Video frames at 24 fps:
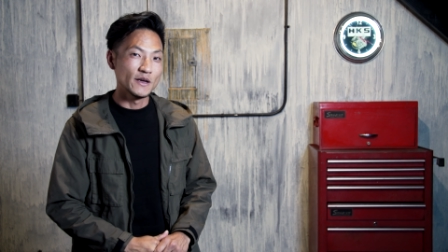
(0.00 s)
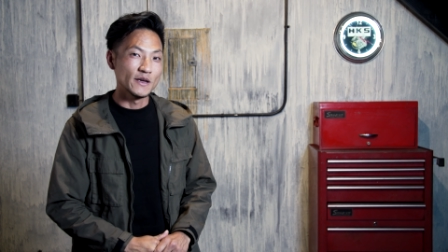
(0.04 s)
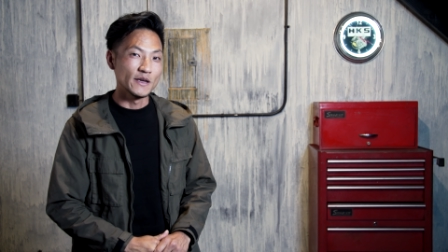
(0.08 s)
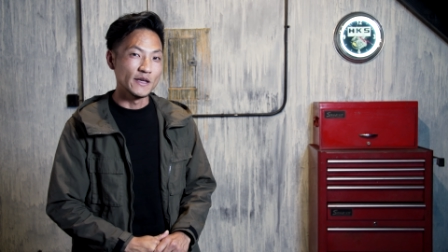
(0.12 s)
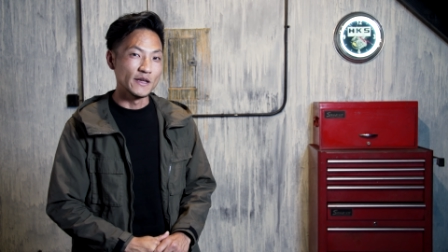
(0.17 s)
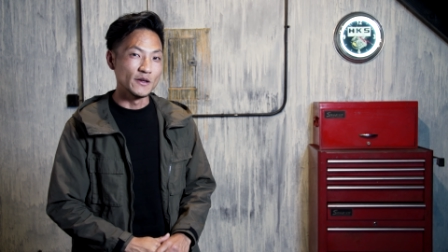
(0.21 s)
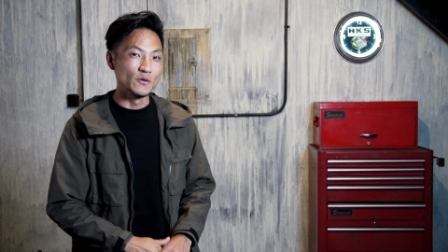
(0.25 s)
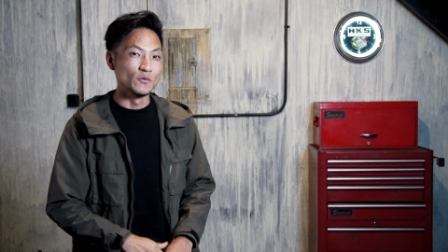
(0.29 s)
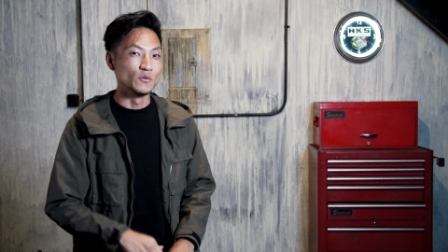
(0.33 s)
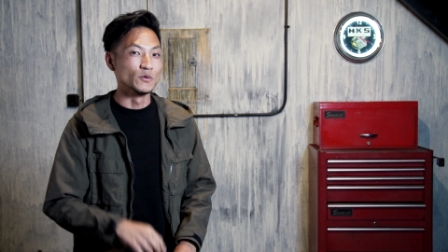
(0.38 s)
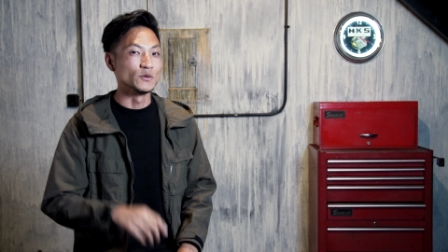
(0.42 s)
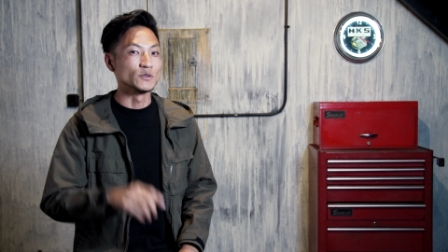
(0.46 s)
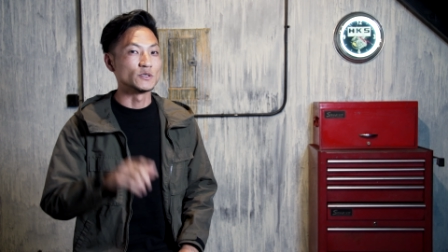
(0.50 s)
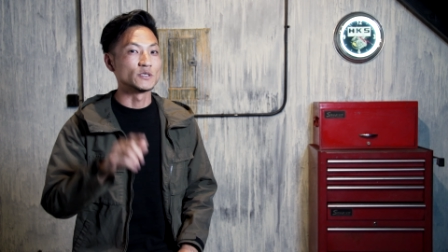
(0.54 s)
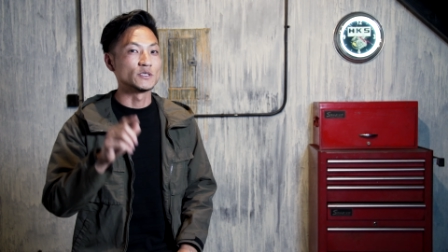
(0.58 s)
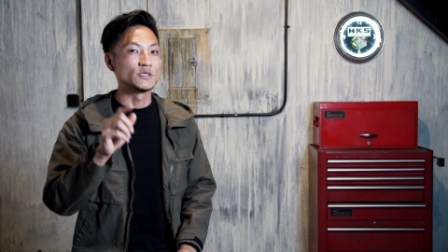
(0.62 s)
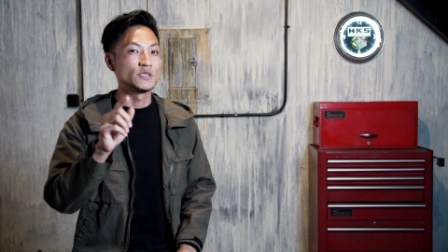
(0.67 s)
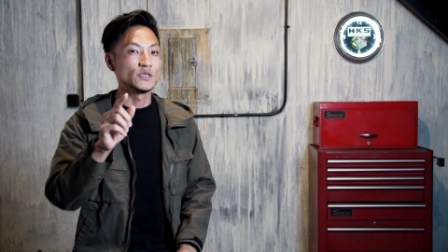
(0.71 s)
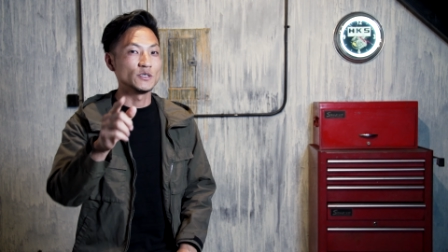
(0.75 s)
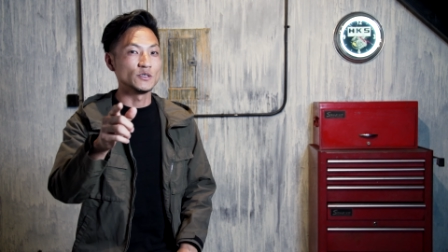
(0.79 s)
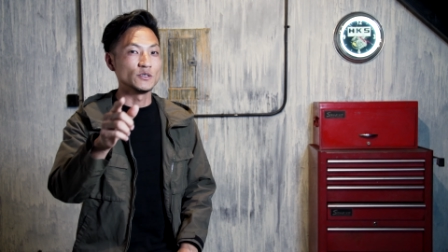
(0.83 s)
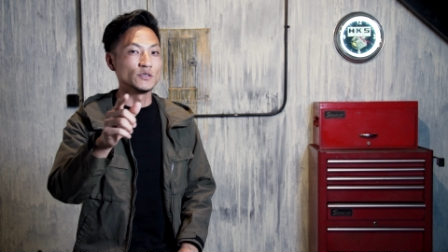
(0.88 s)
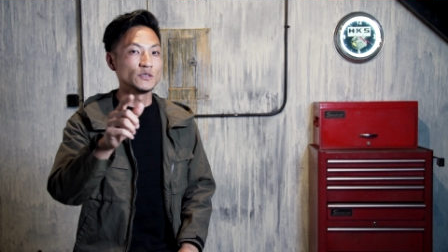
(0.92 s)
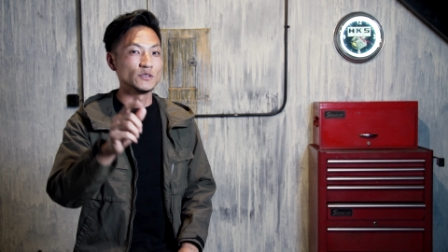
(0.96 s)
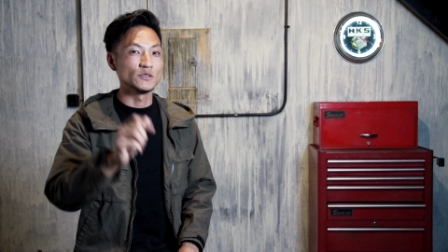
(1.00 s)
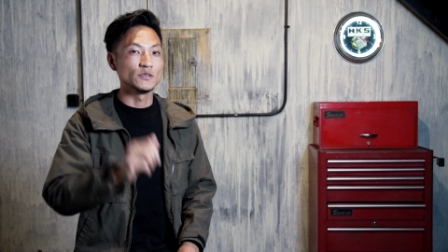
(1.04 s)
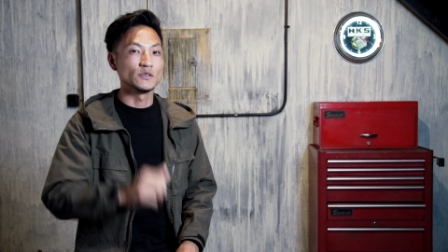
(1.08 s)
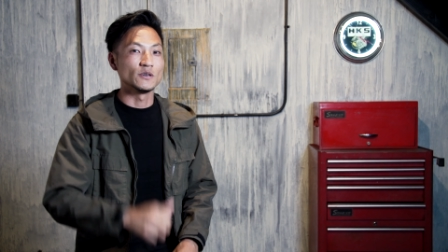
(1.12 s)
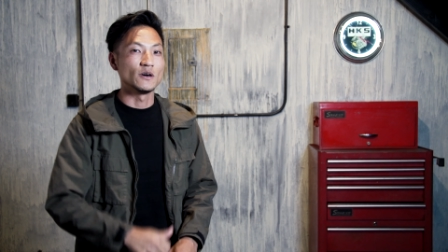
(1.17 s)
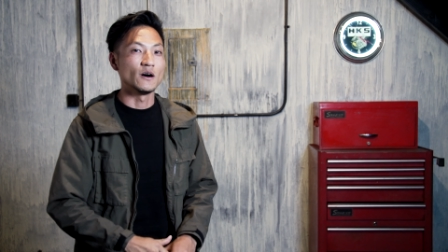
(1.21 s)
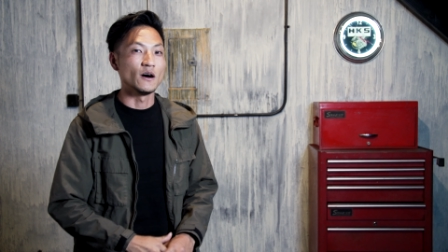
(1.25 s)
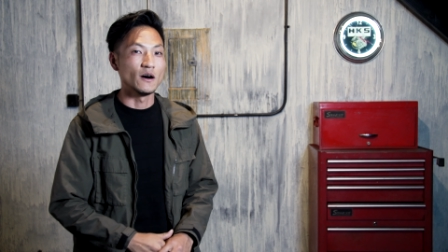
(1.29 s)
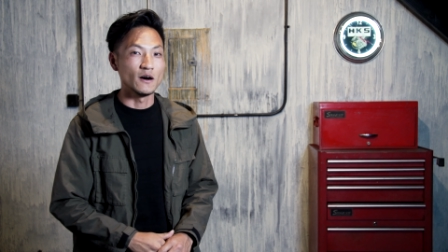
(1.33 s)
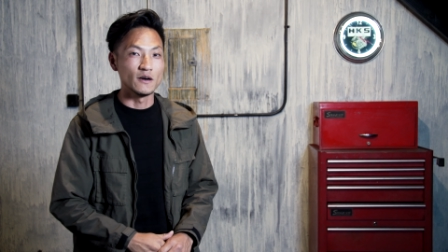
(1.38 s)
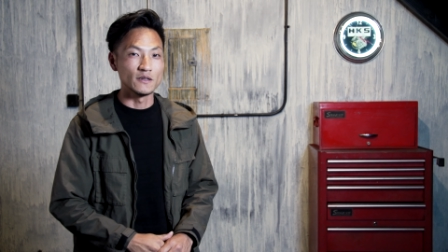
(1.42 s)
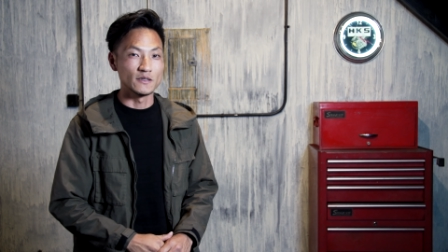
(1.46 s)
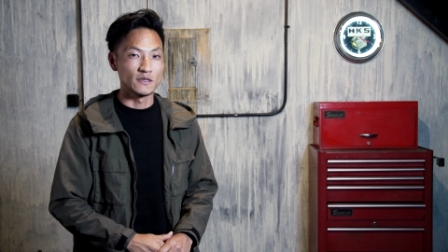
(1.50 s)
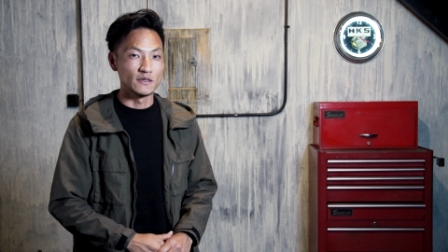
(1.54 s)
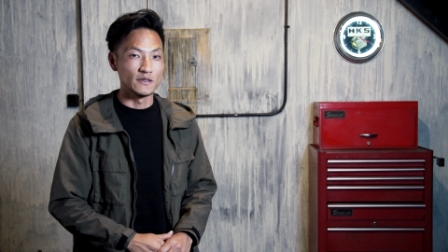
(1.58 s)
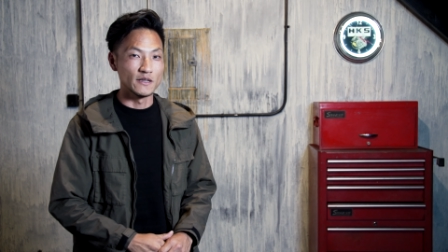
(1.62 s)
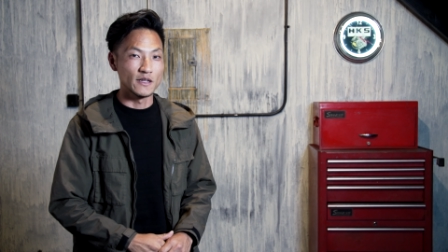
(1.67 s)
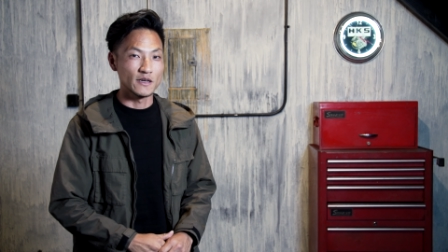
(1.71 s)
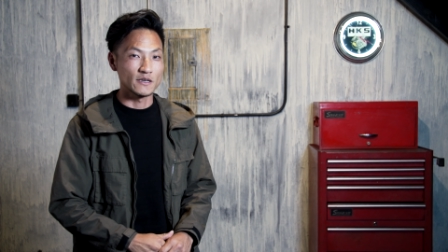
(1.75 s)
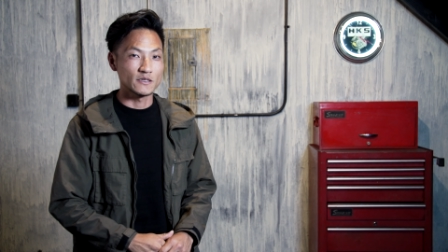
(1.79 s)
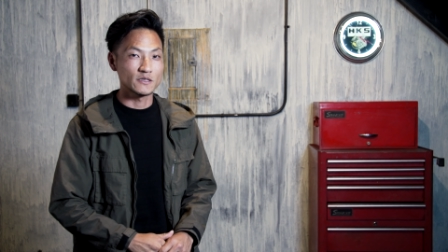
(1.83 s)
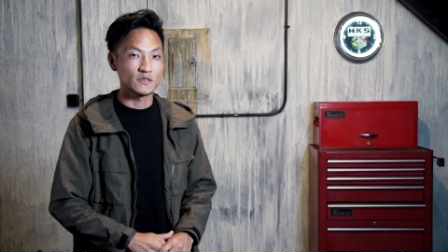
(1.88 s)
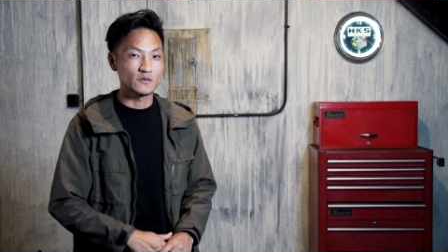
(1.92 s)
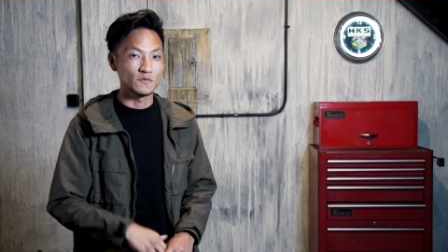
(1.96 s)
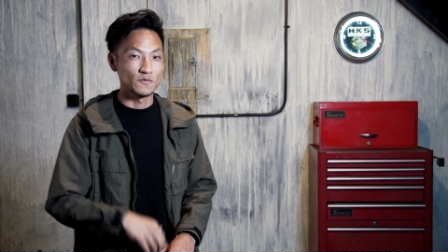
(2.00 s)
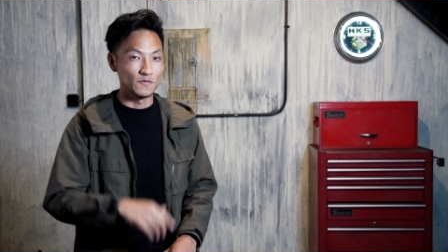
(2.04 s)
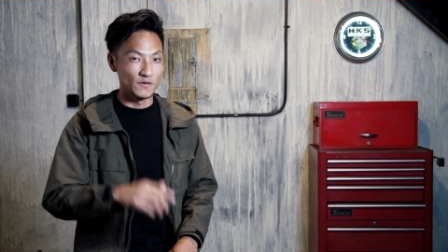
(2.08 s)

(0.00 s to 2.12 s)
And we'll see you on the next